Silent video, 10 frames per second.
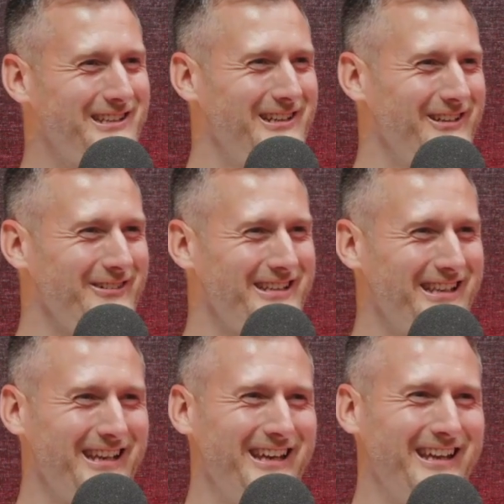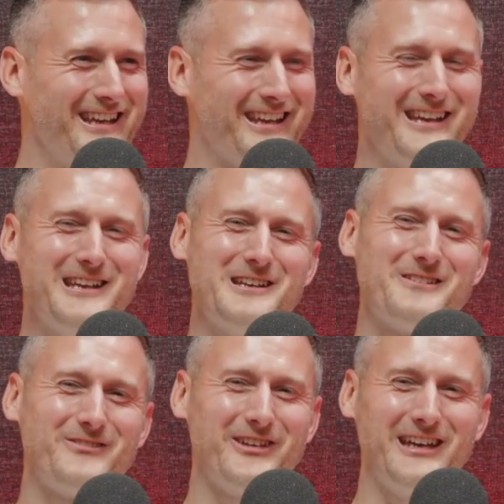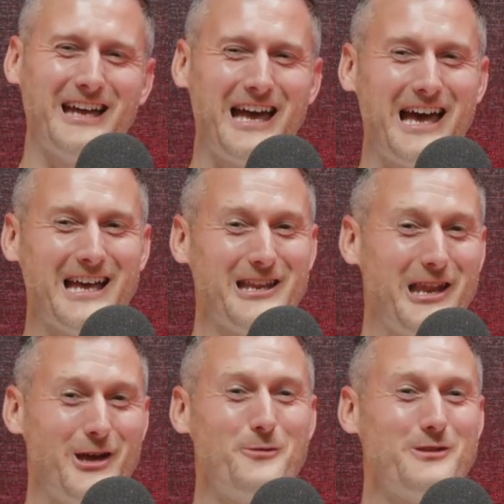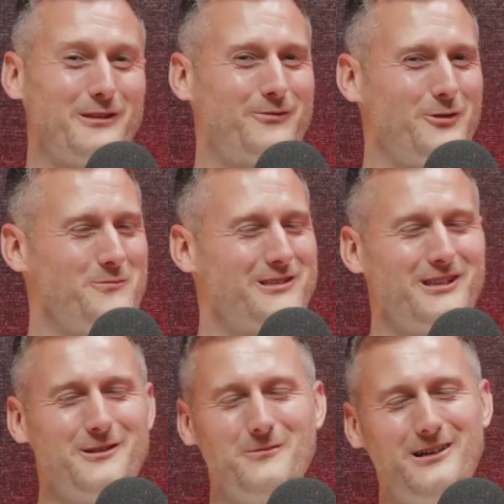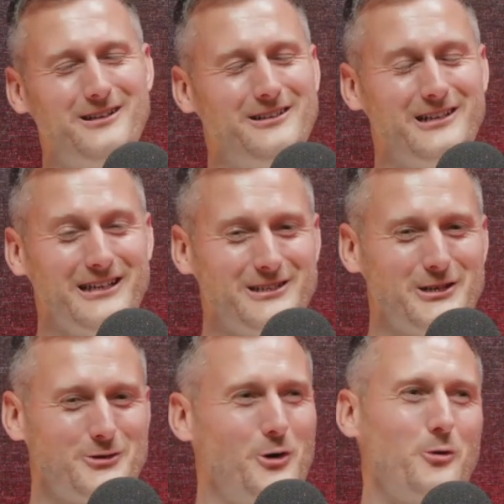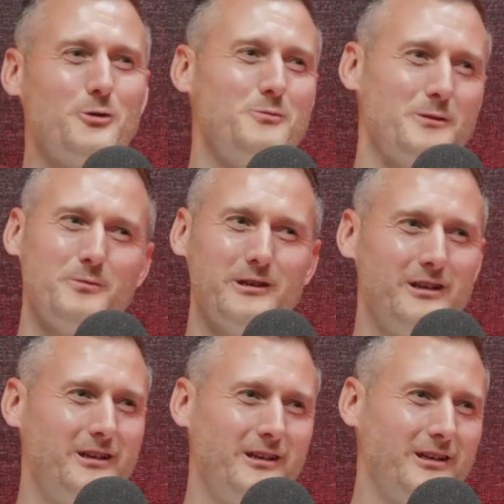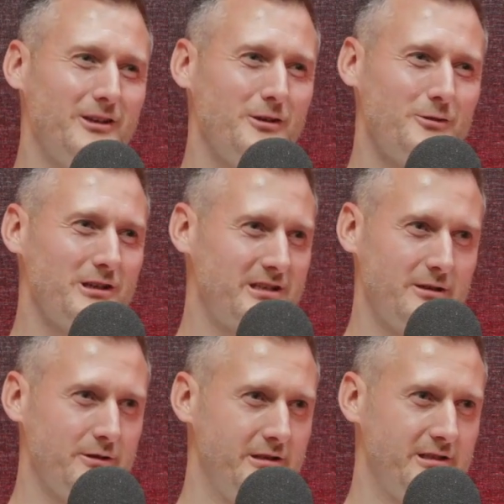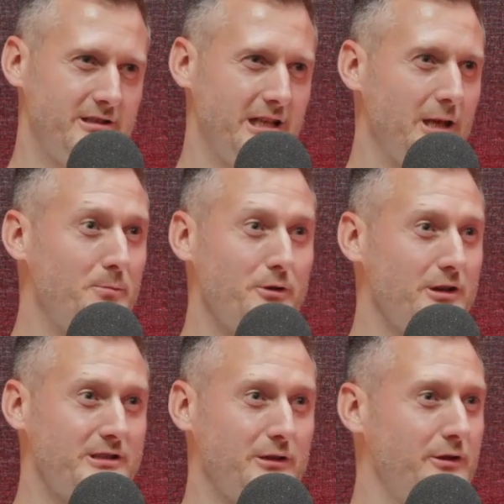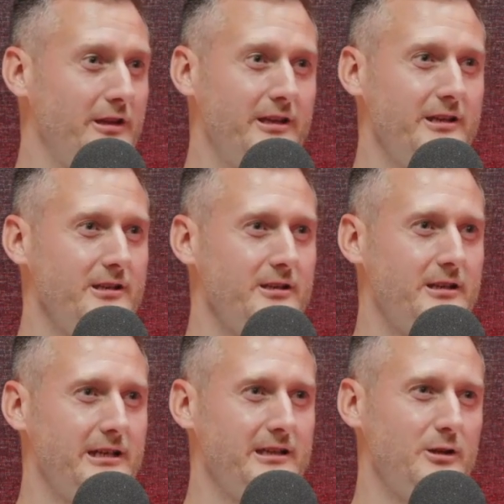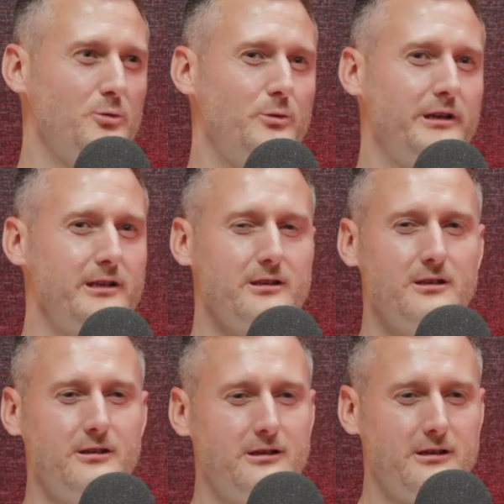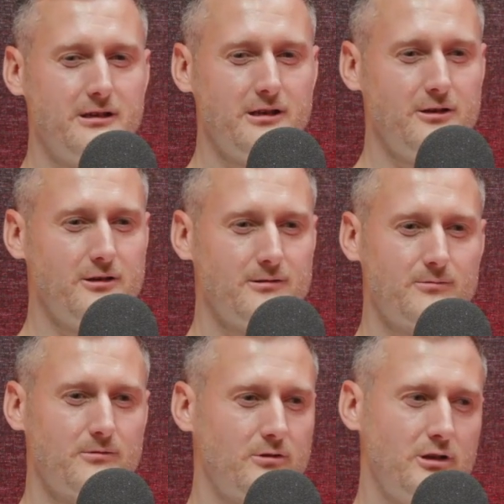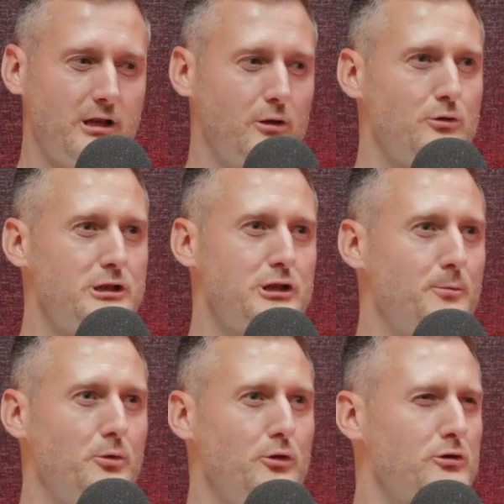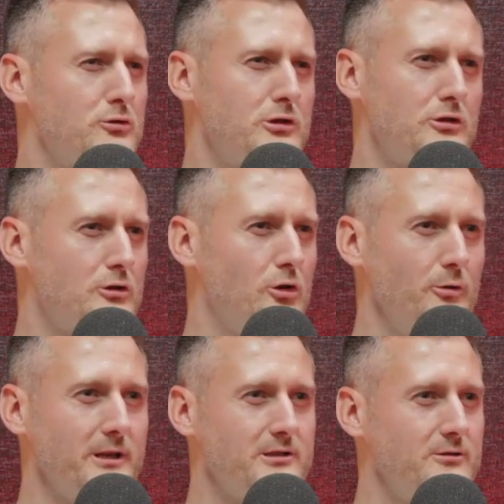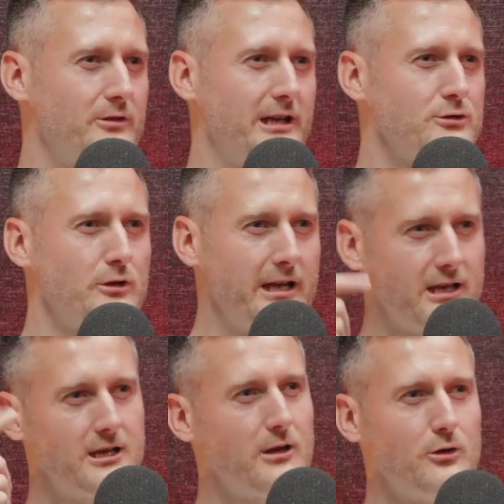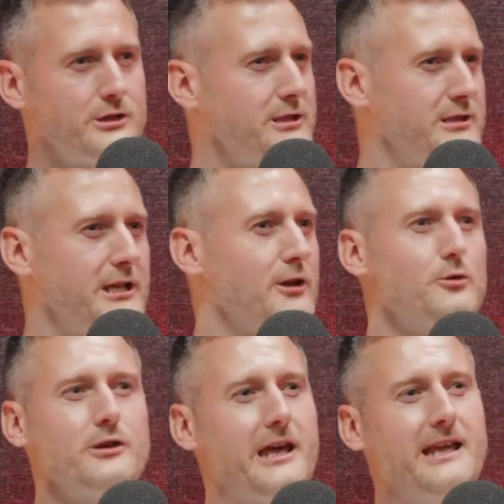You know what I mean? But now when you film myself, I'm like, it's awkward, mate. But you know yourself, you just need to put yourself out there and deal with it. And you know, you get loads of support, there's loads of good comments and all that, so I think a lot is just in your own head.